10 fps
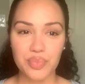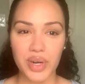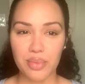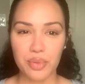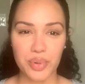But
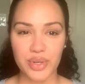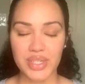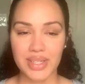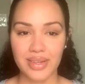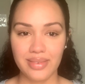I'm a
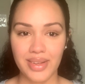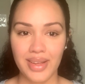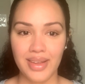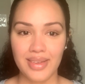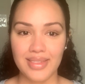person
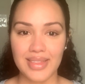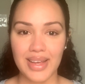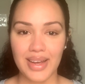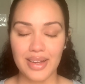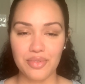
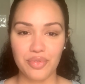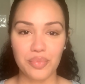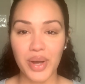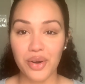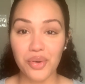that, for
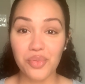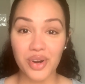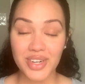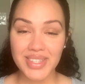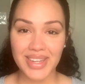better or
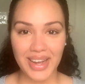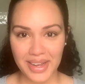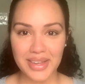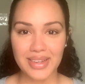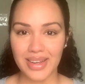worse,
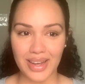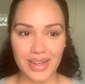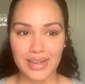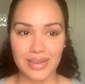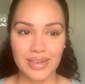I
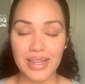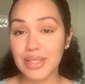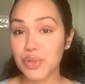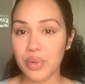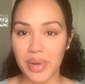need
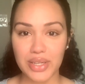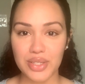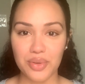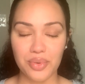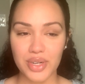to imagine
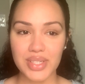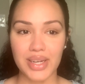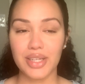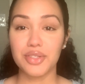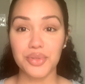the worst, and
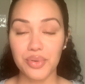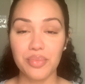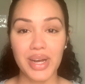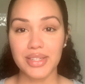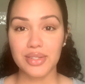I do
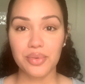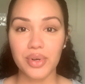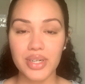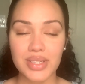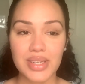imagine the
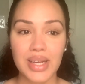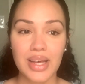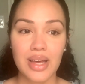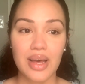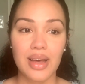worst
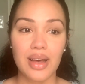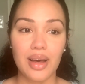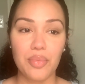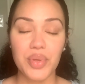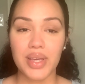
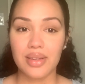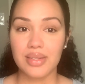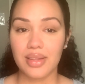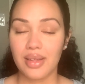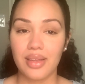because I
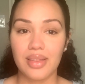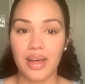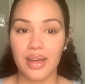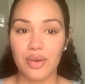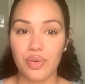think
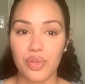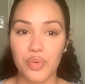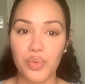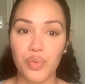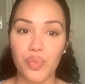that
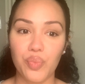through